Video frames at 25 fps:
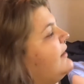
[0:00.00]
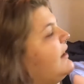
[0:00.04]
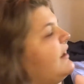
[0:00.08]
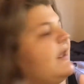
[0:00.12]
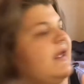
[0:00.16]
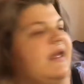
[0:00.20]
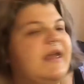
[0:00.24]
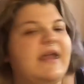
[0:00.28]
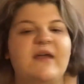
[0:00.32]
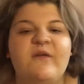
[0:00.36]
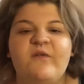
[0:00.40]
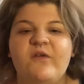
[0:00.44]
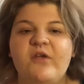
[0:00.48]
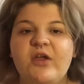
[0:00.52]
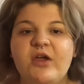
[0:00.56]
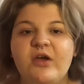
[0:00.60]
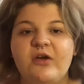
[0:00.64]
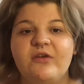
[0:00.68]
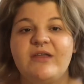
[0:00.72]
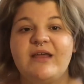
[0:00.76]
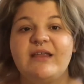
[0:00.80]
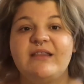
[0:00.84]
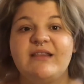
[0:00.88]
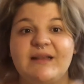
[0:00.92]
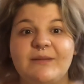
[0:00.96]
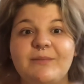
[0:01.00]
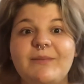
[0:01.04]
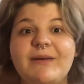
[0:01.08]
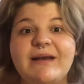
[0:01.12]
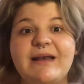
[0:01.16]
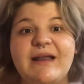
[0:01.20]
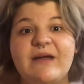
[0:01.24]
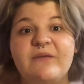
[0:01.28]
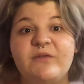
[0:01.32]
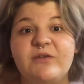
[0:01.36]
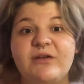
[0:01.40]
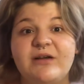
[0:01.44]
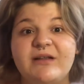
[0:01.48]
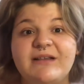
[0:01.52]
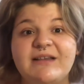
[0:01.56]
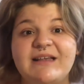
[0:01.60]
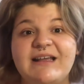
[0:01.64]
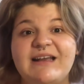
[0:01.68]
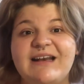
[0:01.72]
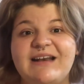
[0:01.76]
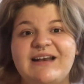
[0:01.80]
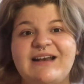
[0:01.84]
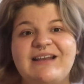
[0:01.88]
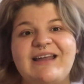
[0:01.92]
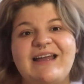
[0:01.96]
If you hear that, that's my nephew outside,
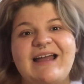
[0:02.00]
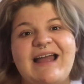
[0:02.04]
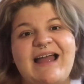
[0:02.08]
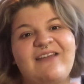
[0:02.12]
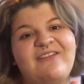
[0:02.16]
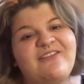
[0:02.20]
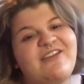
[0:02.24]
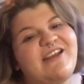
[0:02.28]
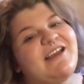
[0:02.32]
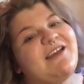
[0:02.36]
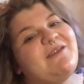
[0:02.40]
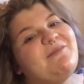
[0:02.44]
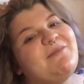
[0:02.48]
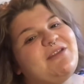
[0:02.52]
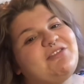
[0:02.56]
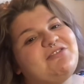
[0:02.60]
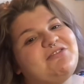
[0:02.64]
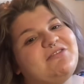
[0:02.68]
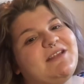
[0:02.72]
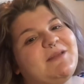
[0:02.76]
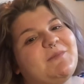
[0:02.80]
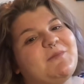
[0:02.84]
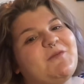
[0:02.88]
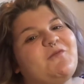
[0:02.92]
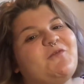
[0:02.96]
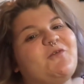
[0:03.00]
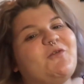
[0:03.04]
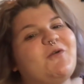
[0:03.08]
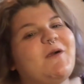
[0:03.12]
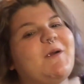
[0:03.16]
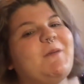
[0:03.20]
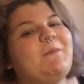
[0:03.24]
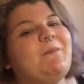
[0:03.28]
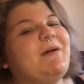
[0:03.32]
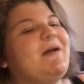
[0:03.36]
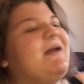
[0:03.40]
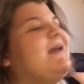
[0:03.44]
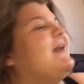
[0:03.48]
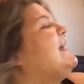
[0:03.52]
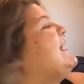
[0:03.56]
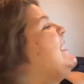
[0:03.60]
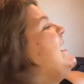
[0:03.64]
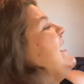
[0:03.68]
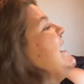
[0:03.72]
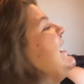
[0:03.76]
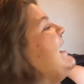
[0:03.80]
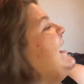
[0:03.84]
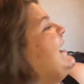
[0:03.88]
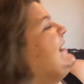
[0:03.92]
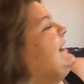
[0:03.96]
and like I think I mentioned this before, but
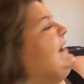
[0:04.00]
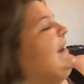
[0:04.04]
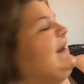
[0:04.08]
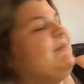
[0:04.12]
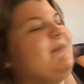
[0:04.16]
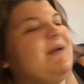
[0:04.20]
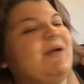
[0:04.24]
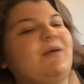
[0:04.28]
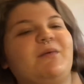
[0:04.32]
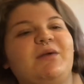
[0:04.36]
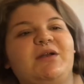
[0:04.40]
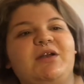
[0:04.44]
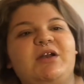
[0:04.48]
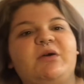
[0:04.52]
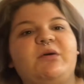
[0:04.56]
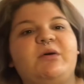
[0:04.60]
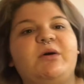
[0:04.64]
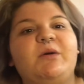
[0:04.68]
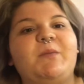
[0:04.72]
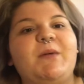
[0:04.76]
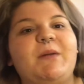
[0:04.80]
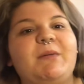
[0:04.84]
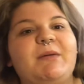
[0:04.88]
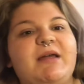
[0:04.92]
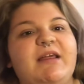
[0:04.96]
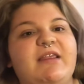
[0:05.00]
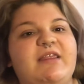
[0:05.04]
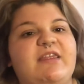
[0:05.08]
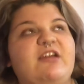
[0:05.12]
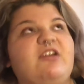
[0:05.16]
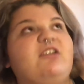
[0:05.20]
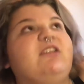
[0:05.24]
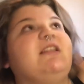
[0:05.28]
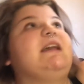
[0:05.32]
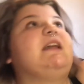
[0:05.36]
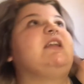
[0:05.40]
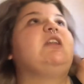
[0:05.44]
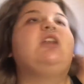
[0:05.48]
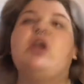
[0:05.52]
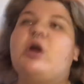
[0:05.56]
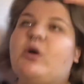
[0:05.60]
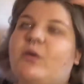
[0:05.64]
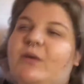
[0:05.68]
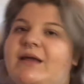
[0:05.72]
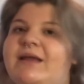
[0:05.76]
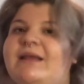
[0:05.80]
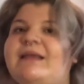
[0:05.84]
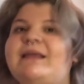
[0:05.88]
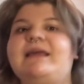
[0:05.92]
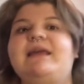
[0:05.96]
I need my window open because there's like no
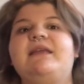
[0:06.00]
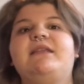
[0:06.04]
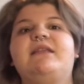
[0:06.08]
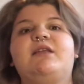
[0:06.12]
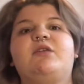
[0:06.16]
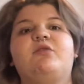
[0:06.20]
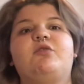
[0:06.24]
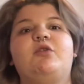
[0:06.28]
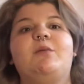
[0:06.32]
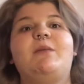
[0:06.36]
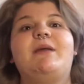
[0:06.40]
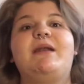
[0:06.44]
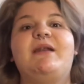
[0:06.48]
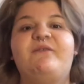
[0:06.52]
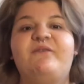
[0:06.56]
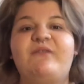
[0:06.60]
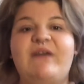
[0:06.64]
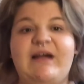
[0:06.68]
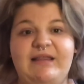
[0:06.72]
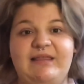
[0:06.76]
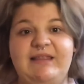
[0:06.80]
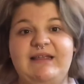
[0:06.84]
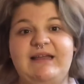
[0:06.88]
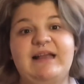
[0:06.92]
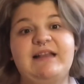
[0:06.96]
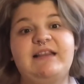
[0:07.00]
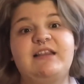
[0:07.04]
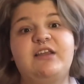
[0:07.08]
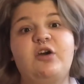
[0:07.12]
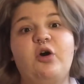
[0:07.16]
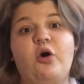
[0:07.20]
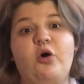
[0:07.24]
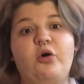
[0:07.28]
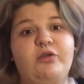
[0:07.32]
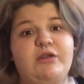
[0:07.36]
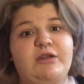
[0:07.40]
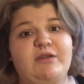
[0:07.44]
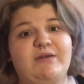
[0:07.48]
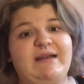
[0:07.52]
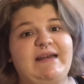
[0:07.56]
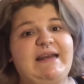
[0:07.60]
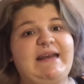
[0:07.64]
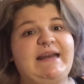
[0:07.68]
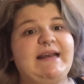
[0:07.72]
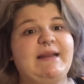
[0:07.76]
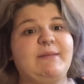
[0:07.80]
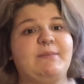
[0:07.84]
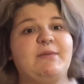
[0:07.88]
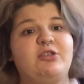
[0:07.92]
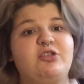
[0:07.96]
AC in this room, and finally it's cold, so I need
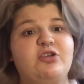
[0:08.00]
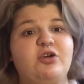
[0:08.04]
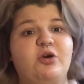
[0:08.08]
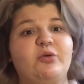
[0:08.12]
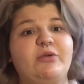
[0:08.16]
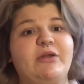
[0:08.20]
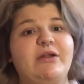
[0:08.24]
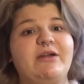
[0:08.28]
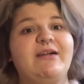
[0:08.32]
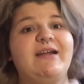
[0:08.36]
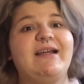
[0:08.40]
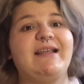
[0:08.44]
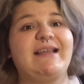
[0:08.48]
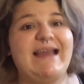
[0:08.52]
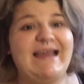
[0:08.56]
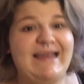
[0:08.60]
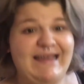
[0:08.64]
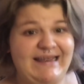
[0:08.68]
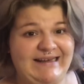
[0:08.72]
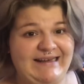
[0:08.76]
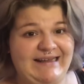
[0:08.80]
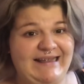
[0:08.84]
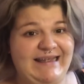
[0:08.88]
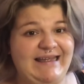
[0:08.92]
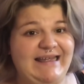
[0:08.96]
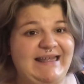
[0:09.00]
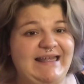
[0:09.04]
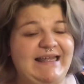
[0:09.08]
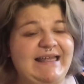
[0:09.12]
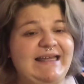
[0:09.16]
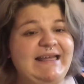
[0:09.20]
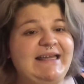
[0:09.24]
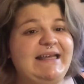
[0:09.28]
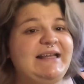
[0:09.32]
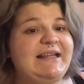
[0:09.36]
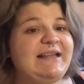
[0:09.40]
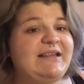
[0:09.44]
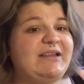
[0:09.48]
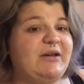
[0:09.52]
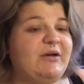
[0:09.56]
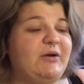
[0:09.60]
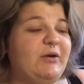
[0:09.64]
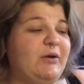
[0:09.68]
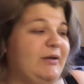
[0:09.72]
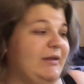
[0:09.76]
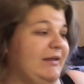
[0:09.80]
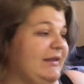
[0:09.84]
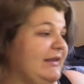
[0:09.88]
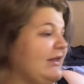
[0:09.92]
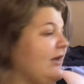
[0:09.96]
as much cold air as I can get. So
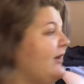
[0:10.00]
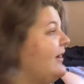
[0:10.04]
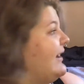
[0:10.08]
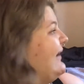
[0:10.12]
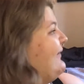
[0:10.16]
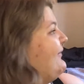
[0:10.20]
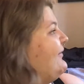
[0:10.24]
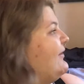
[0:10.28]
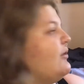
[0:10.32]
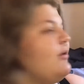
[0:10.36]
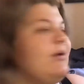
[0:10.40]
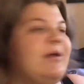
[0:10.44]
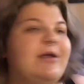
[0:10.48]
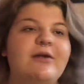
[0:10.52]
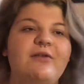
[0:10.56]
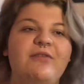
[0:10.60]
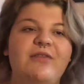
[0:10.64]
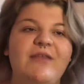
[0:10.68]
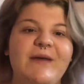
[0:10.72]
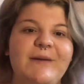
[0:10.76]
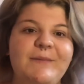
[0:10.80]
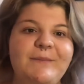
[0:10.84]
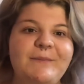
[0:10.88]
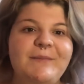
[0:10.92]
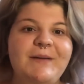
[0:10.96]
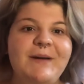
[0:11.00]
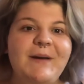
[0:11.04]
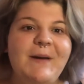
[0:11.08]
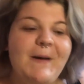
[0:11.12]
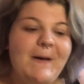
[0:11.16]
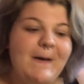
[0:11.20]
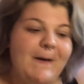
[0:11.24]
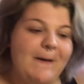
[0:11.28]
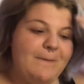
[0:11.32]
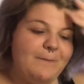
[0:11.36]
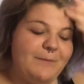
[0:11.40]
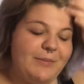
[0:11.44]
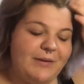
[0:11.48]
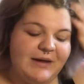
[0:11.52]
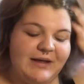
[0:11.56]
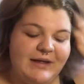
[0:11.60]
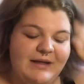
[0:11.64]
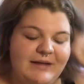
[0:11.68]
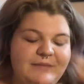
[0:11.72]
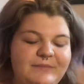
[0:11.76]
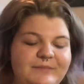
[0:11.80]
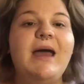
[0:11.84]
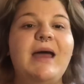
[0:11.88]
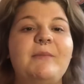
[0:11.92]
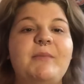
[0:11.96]
sorry if you hear them.
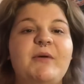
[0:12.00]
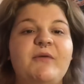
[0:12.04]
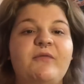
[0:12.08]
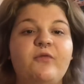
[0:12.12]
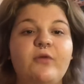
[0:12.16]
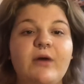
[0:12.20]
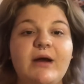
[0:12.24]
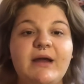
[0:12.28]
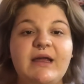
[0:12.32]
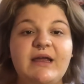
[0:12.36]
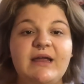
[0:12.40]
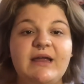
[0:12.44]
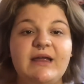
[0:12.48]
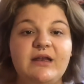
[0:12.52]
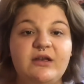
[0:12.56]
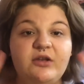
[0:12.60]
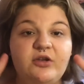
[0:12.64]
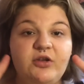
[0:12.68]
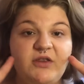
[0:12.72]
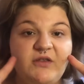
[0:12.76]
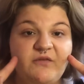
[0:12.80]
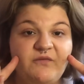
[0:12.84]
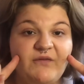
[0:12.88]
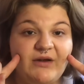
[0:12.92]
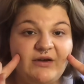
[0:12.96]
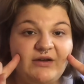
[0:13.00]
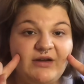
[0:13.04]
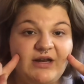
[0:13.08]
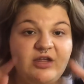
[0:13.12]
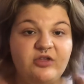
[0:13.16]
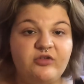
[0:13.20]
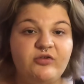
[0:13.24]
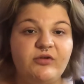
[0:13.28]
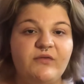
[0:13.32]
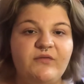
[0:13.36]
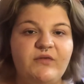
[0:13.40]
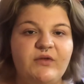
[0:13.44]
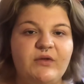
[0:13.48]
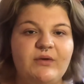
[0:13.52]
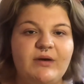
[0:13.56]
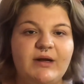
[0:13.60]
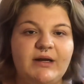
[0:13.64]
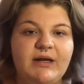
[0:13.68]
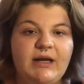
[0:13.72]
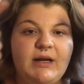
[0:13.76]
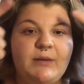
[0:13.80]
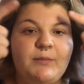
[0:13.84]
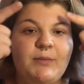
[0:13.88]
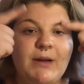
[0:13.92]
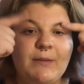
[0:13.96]
But before I can get into the foundation review, I
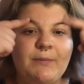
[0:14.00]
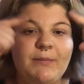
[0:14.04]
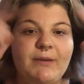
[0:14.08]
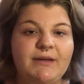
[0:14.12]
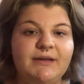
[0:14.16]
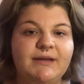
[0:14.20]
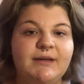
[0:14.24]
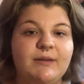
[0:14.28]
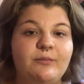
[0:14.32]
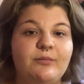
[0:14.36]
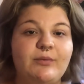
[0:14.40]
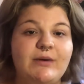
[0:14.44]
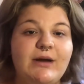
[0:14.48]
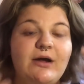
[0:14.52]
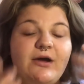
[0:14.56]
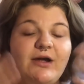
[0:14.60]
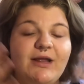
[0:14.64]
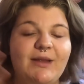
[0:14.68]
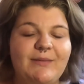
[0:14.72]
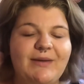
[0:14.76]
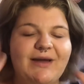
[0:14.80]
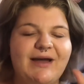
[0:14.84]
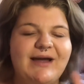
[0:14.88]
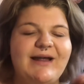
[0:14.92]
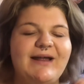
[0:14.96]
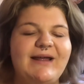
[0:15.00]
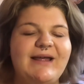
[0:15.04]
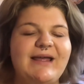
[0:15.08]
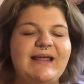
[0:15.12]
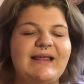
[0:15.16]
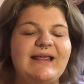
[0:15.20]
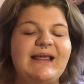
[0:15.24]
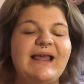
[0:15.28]
need to pop on some brows, my eyes,